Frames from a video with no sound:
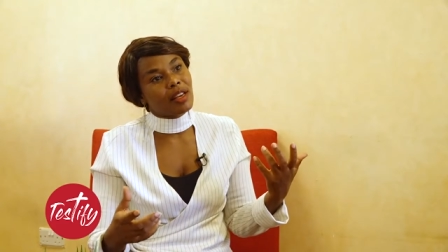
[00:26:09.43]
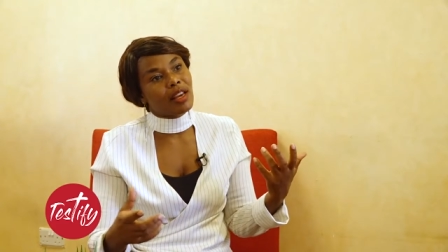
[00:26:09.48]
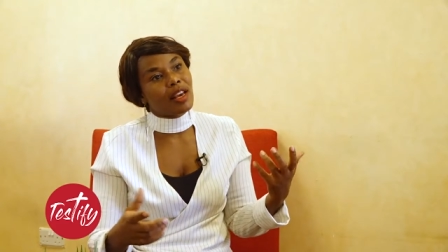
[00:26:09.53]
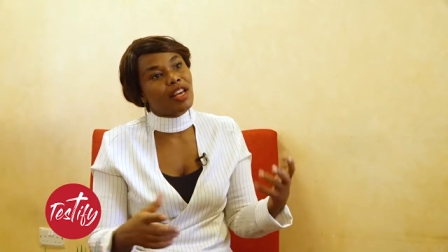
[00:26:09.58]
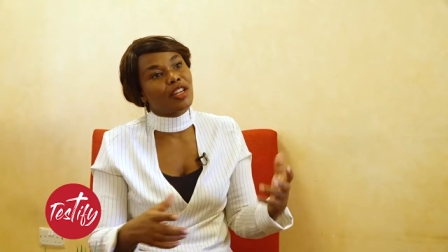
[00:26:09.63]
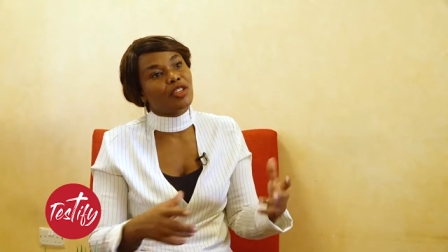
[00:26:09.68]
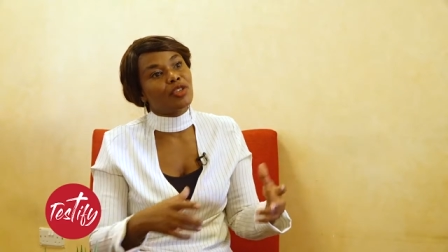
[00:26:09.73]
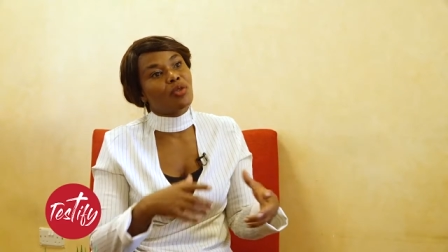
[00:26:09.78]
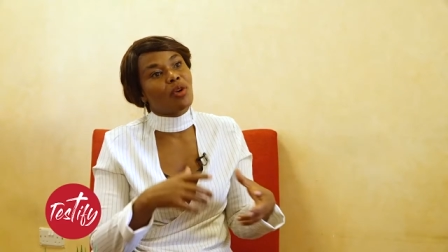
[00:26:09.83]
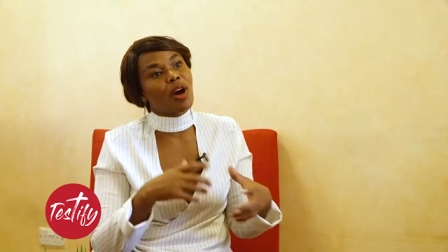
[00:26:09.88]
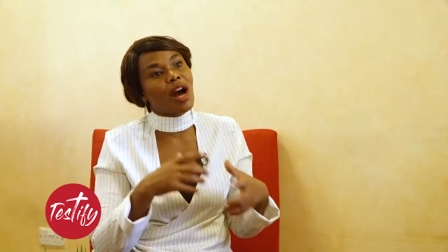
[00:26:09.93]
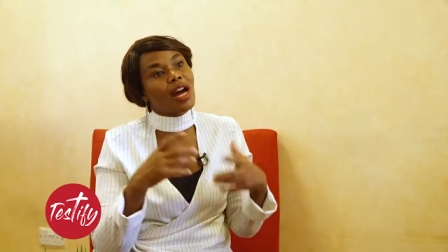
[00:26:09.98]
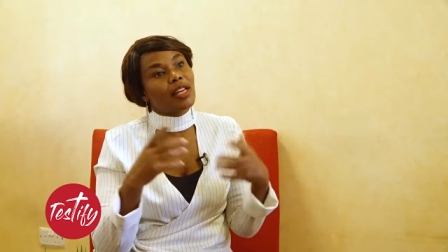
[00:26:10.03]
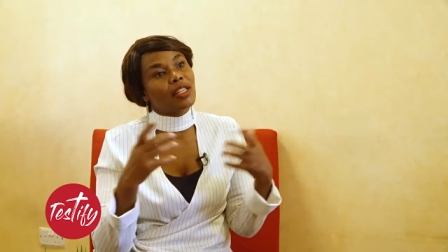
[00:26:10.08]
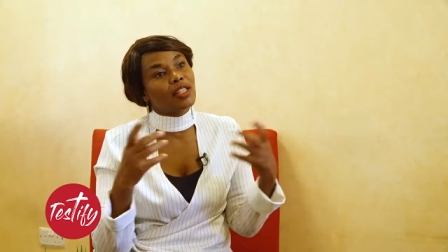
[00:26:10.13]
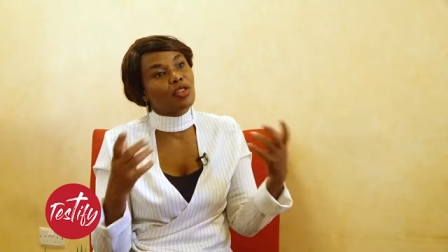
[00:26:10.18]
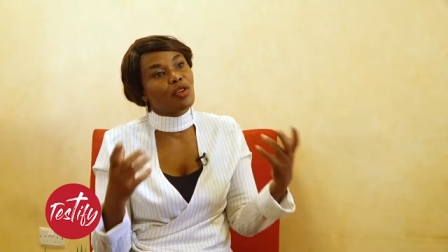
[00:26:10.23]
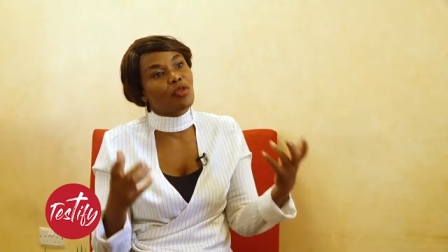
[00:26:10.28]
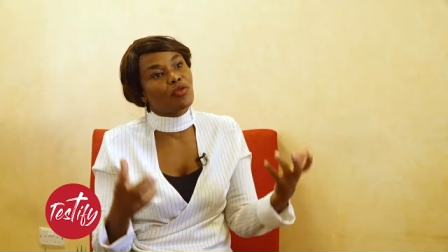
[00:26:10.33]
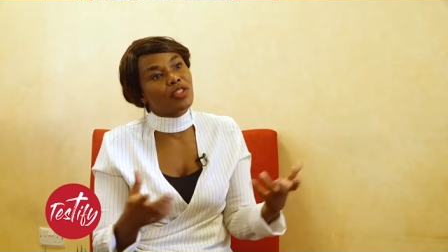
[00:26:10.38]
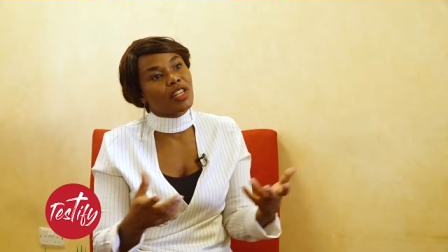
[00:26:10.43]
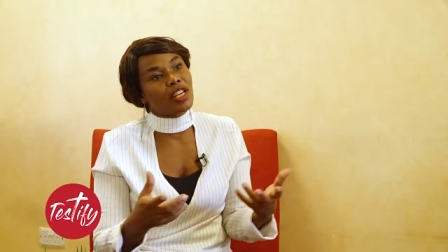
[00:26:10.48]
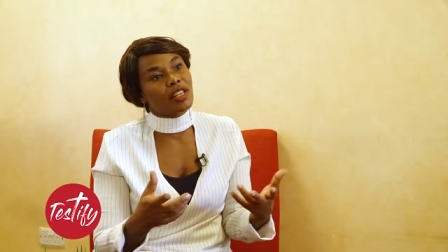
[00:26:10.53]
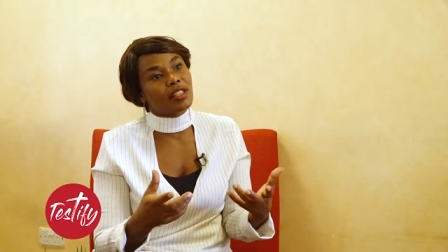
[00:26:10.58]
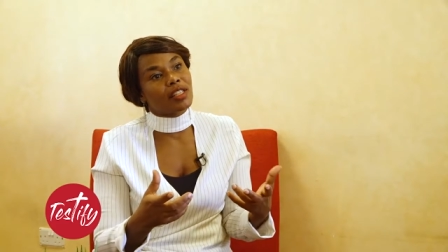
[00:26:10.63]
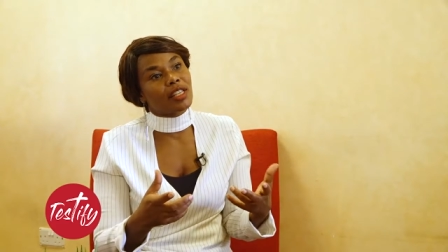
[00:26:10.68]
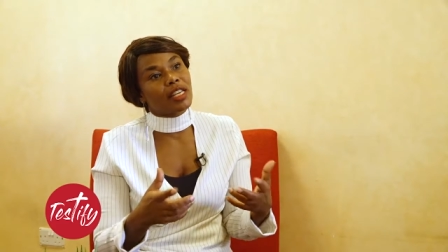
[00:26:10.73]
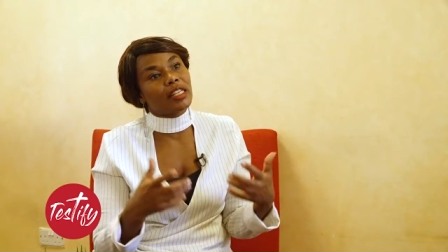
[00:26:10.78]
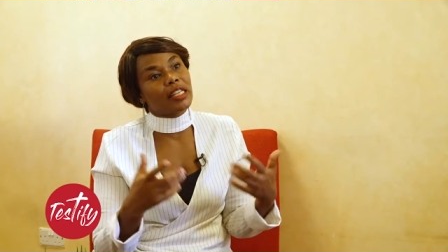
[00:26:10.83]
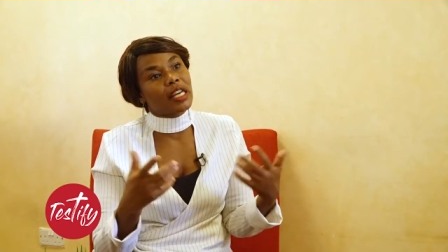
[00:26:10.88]
and your heart
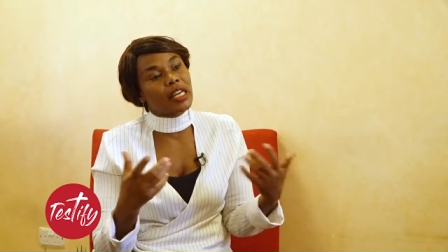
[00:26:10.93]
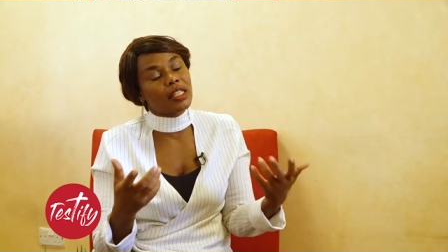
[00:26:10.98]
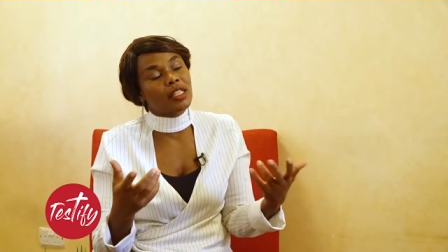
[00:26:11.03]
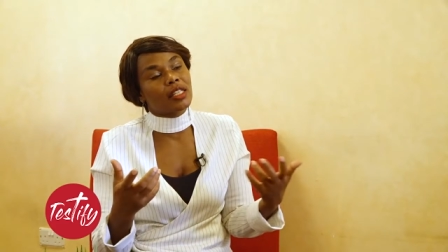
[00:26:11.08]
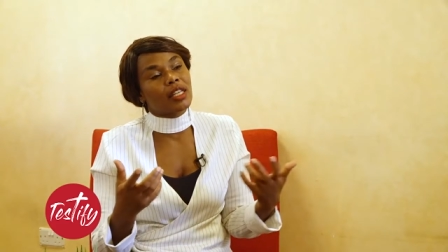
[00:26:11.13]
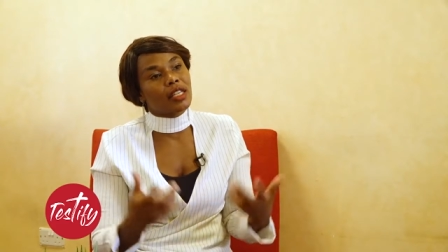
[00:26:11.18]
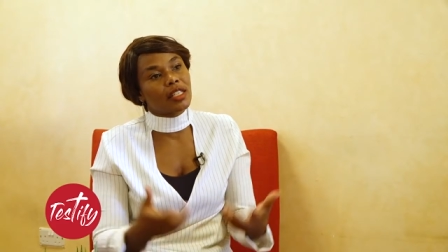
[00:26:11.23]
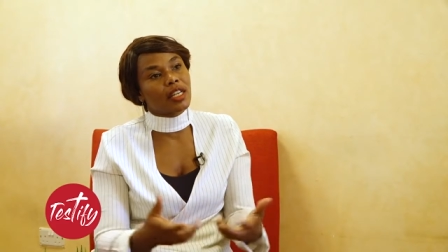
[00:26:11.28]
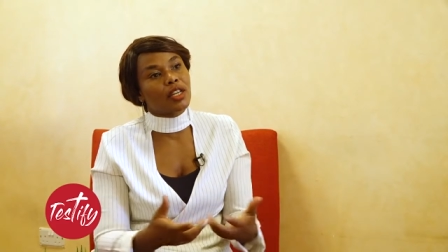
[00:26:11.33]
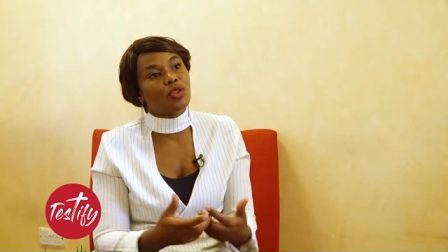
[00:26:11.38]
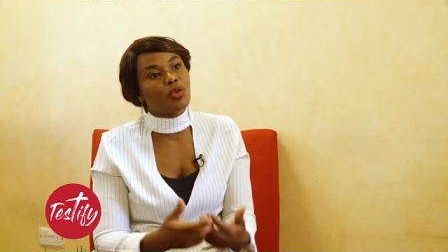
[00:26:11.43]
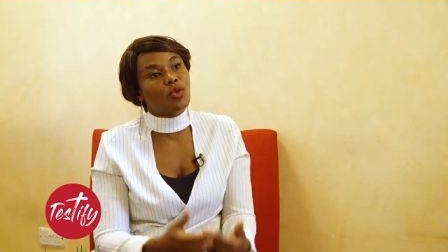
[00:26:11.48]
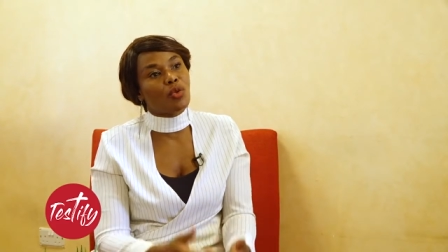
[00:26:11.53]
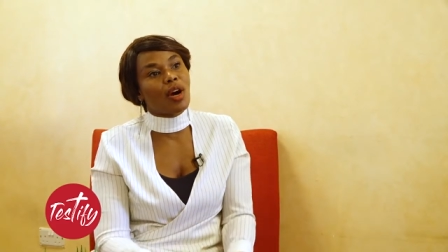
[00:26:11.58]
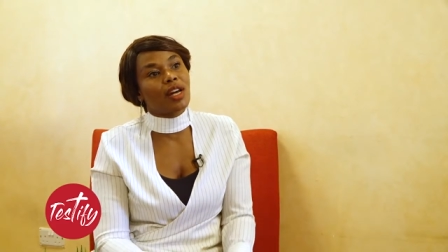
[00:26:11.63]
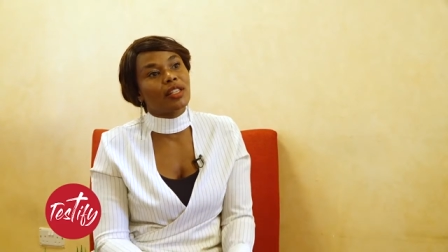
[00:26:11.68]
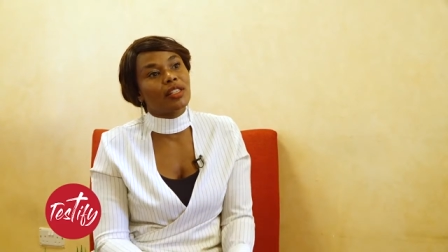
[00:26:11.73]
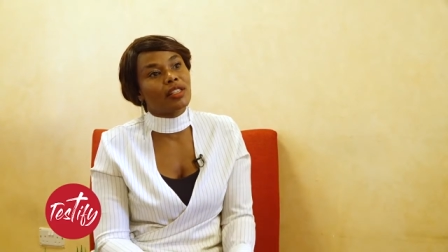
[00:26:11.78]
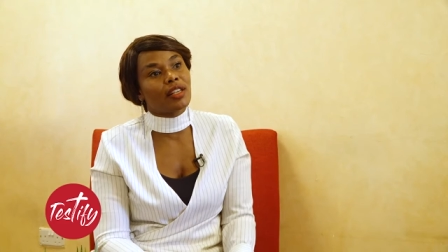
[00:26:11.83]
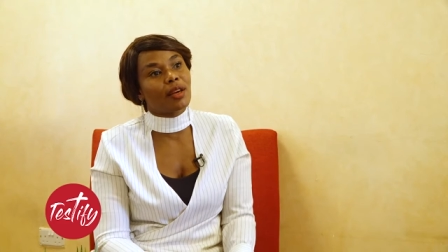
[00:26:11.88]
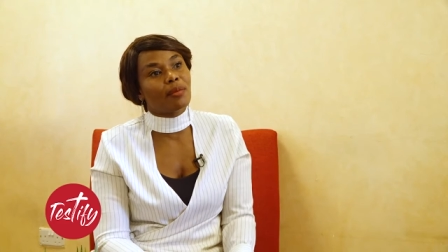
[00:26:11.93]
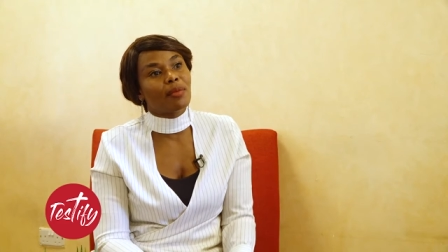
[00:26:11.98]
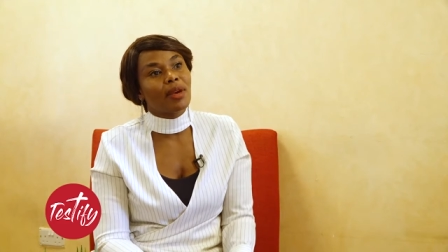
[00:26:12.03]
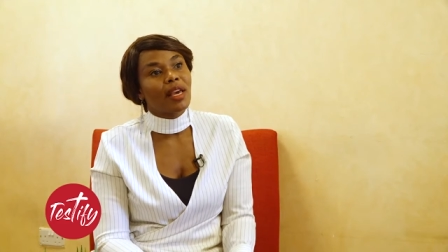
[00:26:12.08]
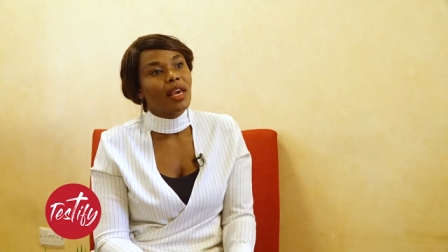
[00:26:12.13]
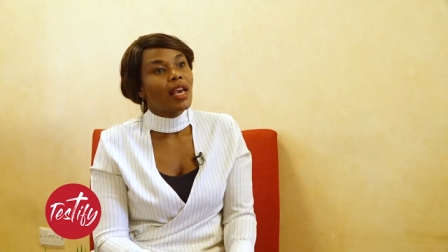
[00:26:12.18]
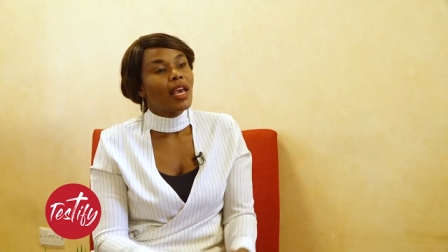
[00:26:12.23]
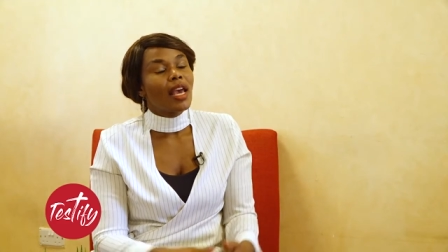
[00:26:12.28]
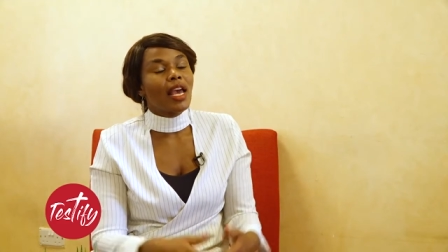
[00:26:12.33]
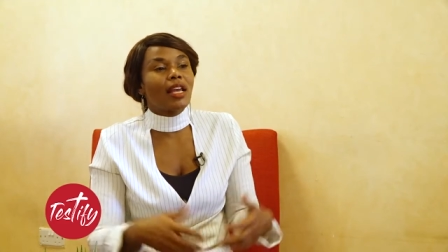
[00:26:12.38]
softens and gets tender towards them.
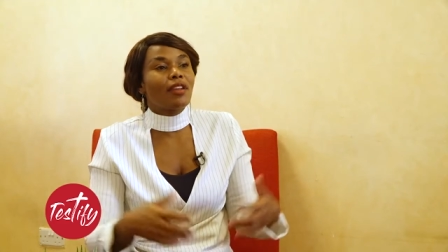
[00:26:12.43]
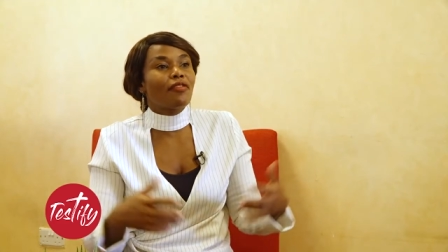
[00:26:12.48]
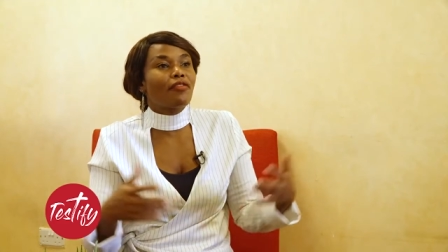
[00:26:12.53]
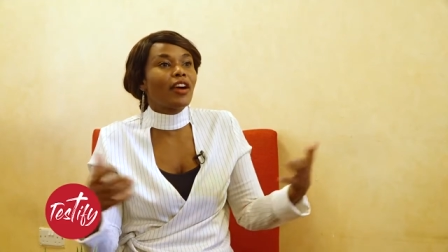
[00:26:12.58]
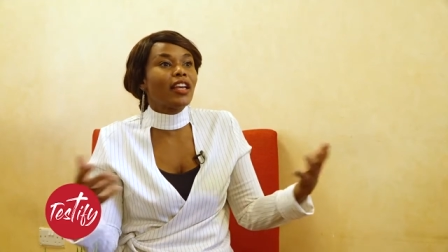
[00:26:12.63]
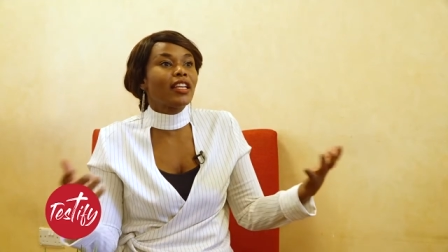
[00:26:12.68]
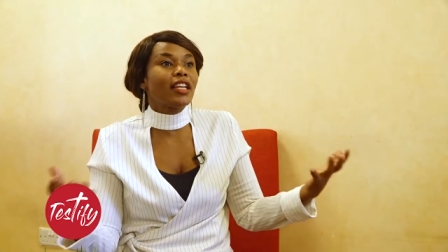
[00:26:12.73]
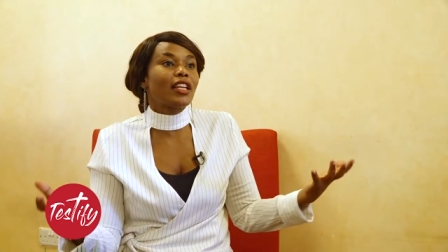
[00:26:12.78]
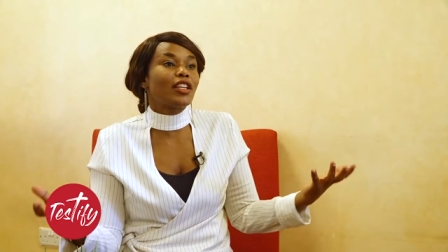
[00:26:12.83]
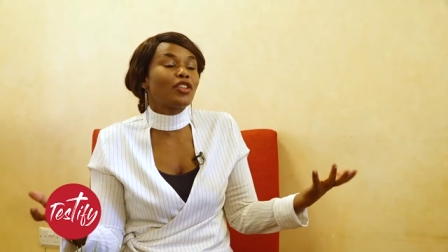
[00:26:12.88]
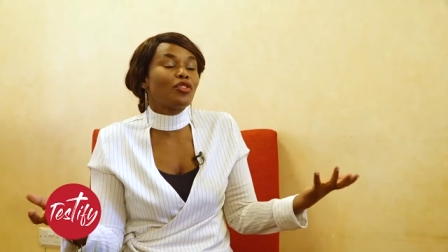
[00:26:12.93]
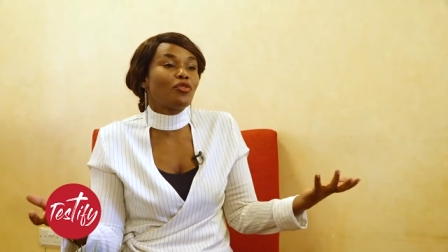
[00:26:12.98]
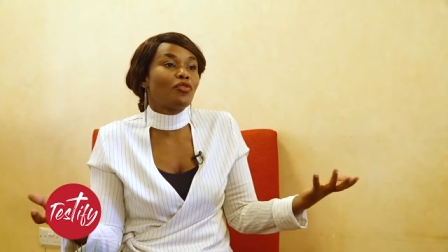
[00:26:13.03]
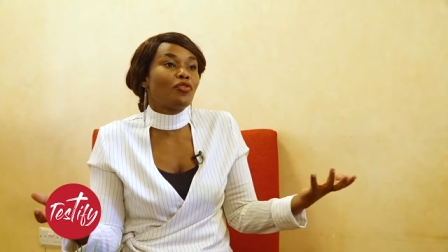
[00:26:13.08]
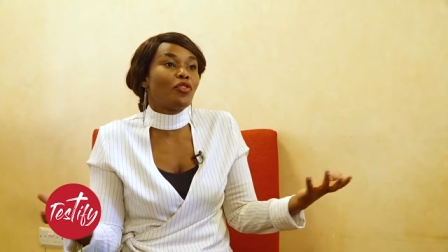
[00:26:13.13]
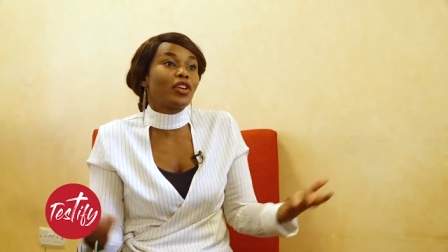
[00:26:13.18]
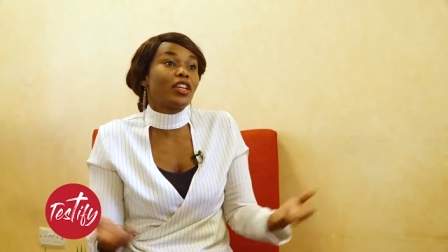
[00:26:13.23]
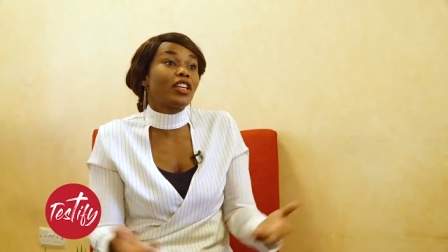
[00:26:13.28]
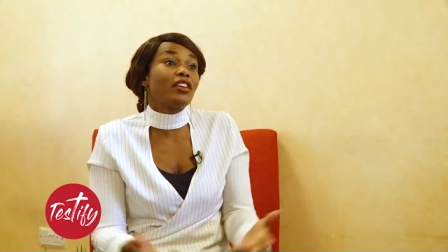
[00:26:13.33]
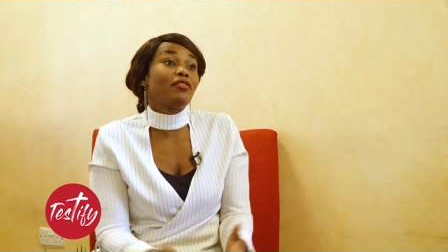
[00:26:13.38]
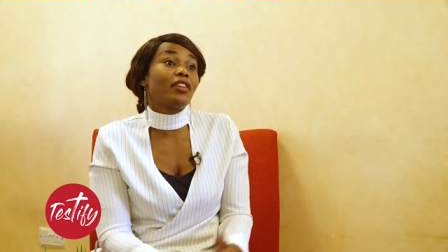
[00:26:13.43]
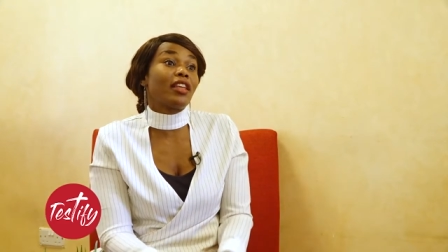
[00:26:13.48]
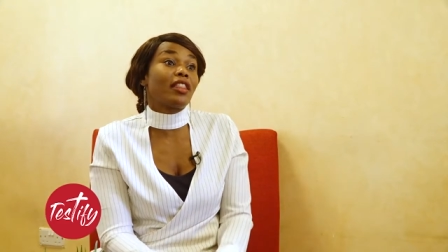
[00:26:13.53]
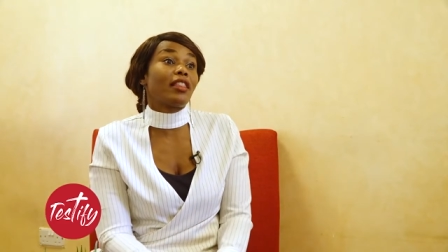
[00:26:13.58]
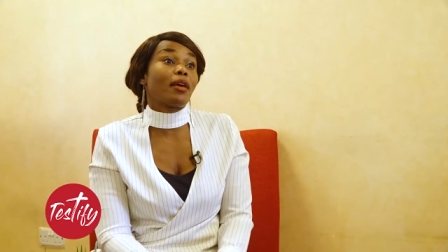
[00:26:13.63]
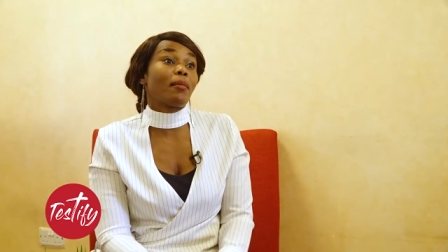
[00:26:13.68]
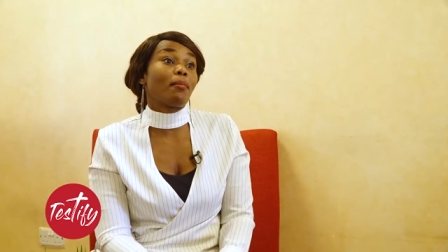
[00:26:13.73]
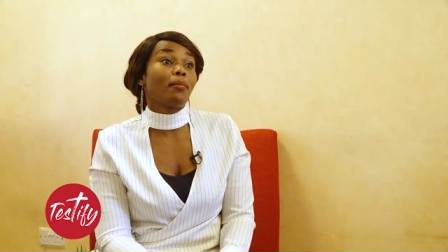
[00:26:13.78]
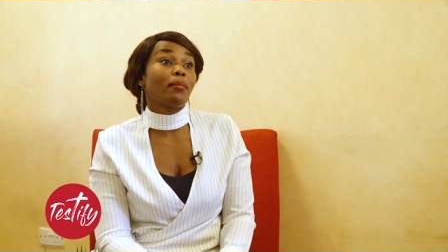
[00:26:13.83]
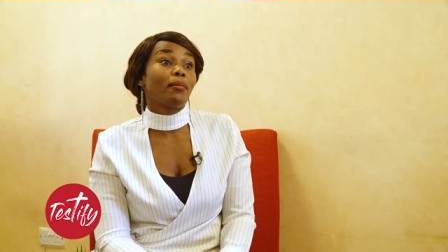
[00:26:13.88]
And finally, you've
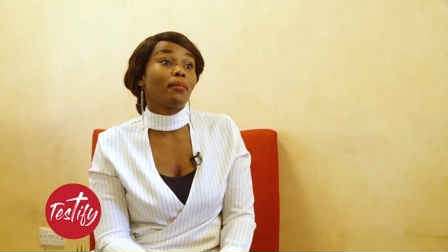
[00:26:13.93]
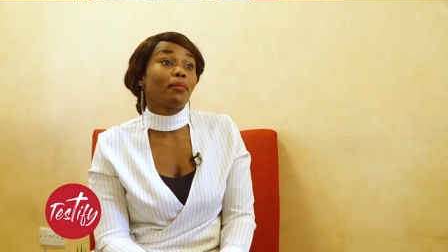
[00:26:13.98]
forgiven them.